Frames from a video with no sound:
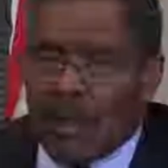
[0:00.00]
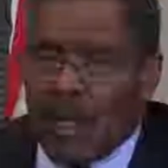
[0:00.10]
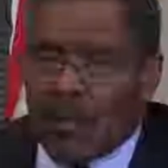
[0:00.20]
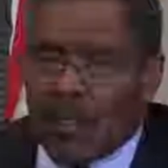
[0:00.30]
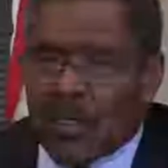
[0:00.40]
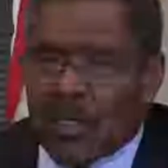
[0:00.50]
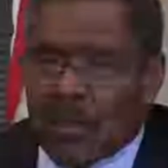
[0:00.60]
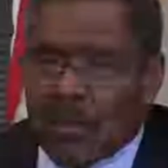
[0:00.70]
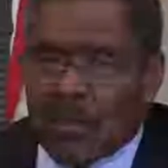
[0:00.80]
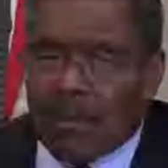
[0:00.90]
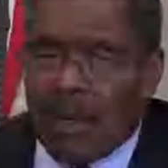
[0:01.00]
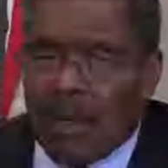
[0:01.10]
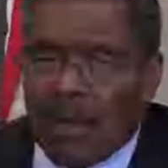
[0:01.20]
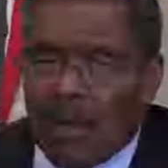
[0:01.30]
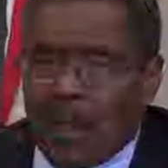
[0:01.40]
it was
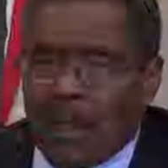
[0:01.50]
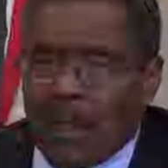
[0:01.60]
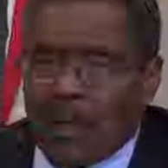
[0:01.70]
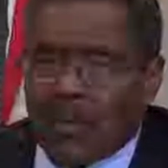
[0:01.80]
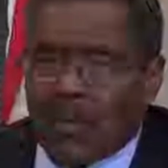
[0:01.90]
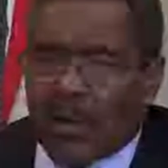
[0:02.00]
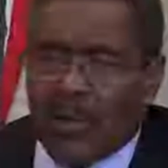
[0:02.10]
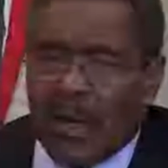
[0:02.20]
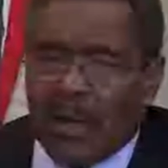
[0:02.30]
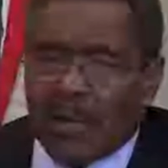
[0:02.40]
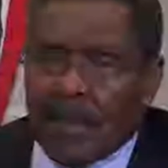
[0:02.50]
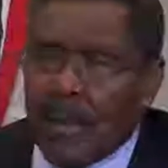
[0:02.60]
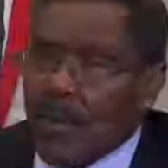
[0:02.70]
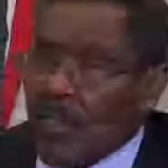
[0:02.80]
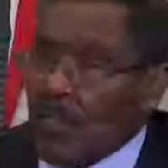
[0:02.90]
sort of a
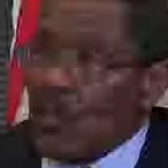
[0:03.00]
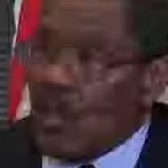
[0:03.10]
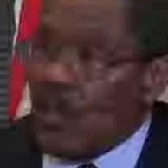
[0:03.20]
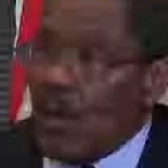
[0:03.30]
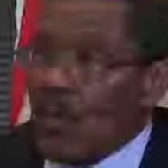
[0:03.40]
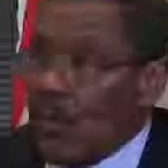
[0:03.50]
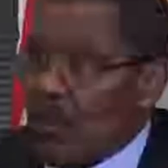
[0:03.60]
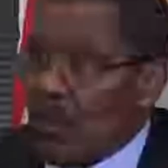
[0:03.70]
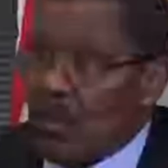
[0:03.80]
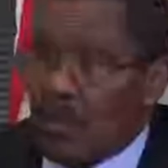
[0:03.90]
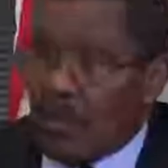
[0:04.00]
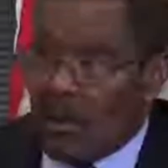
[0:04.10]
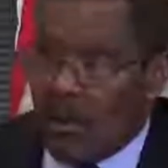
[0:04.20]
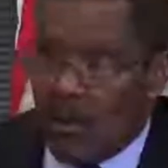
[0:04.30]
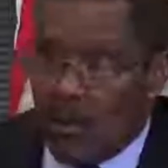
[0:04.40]
imposition to the appellate division
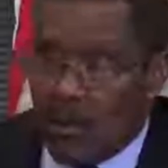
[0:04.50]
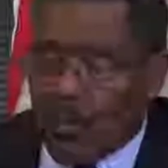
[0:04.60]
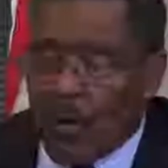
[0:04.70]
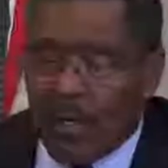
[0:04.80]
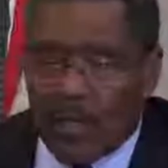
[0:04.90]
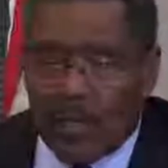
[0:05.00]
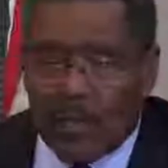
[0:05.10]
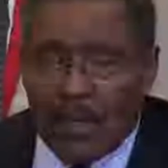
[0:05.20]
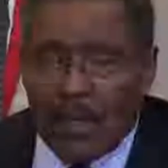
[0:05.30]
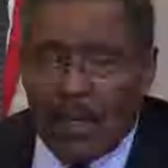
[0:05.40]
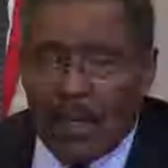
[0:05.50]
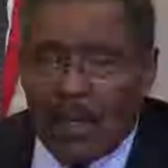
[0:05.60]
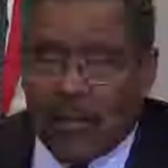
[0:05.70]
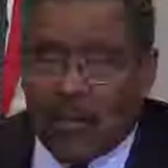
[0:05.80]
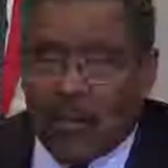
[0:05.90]
during the process.
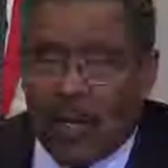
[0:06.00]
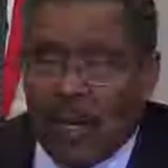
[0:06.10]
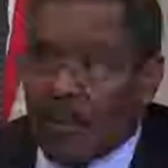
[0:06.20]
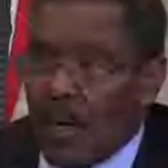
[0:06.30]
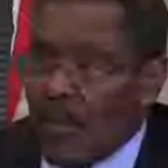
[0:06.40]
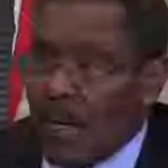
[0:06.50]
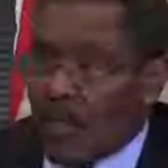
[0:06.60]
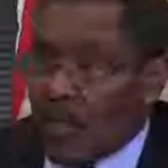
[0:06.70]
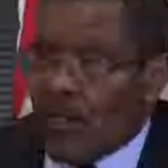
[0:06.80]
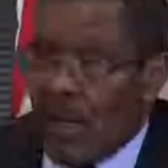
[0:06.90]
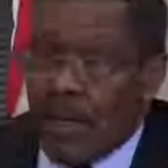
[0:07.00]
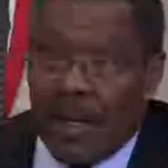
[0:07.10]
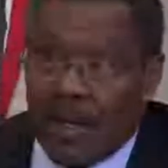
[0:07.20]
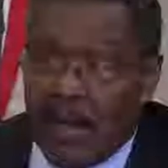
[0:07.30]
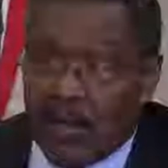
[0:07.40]
So I'm anxious to find
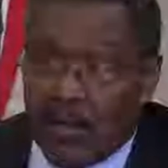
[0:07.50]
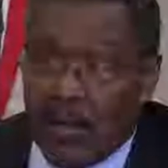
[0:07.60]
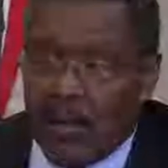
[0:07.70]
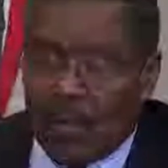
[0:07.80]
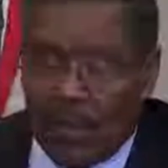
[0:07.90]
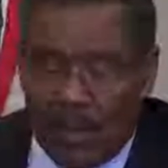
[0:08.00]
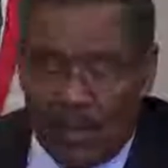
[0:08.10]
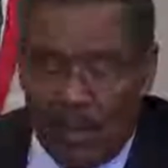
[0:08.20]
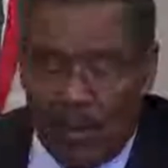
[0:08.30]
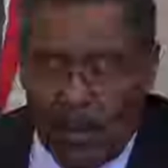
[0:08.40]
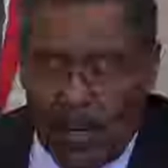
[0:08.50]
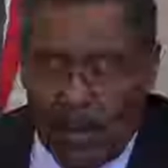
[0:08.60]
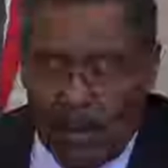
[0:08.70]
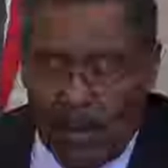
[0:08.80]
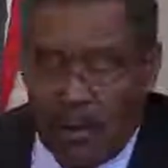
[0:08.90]
out yes or no in some
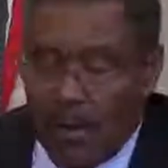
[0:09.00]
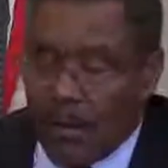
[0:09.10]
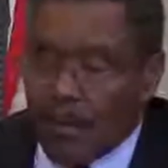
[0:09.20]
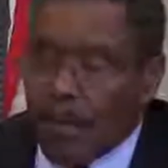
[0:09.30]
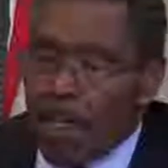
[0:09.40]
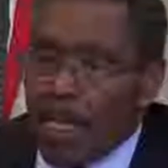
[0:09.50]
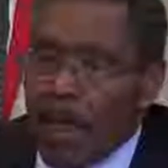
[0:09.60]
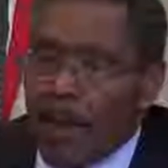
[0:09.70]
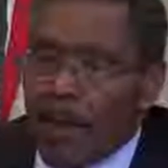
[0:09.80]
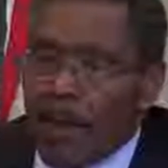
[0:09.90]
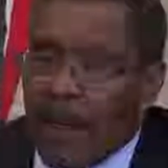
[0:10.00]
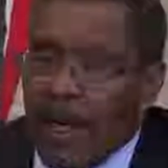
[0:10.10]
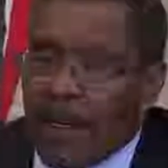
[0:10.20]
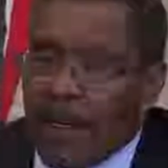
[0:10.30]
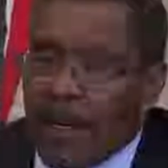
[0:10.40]
way or another.
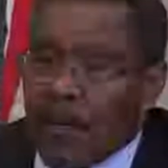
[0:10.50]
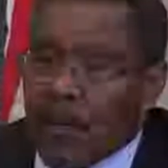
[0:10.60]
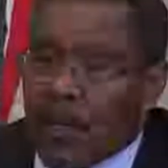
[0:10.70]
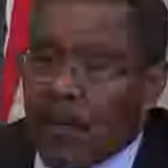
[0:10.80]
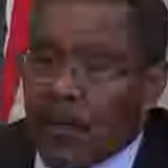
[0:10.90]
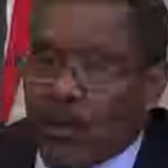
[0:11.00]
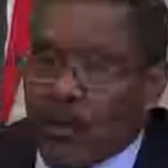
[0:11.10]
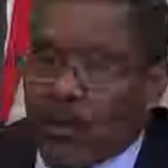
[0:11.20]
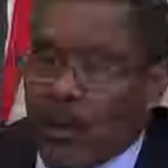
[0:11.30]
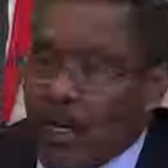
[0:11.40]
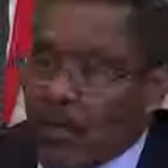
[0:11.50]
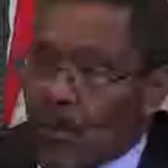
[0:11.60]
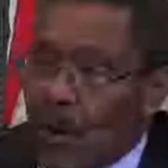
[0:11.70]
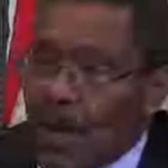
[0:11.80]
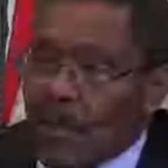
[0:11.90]
And the governor, to my
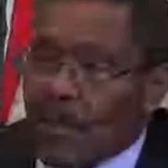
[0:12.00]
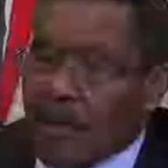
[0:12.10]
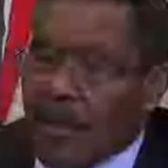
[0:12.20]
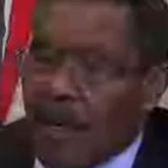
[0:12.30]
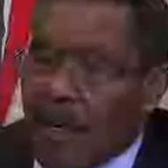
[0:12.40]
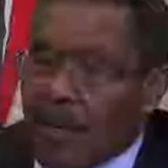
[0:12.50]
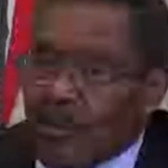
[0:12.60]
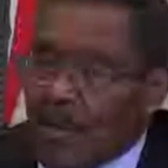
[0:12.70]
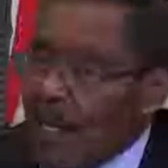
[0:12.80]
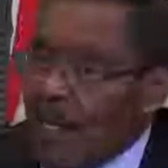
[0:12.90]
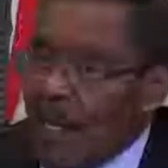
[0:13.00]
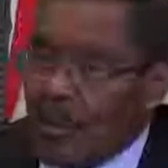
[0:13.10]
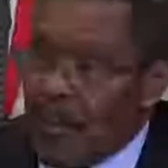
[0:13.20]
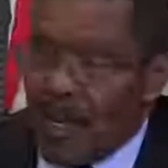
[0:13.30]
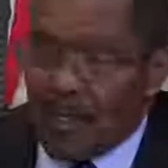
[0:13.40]
surprise, said he
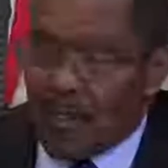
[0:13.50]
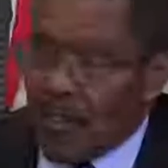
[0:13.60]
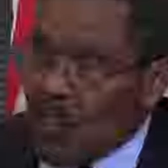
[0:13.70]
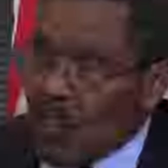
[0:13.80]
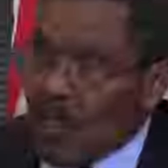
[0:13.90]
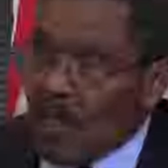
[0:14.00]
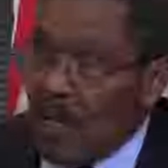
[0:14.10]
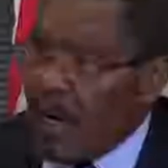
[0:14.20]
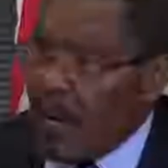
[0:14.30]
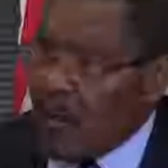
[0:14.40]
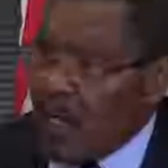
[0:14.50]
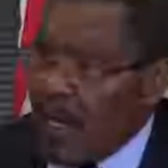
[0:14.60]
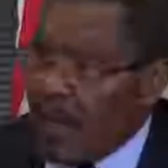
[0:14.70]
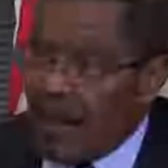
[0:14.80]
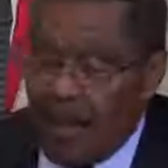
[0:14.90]
had made his decision and I was
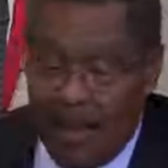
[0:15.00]
it.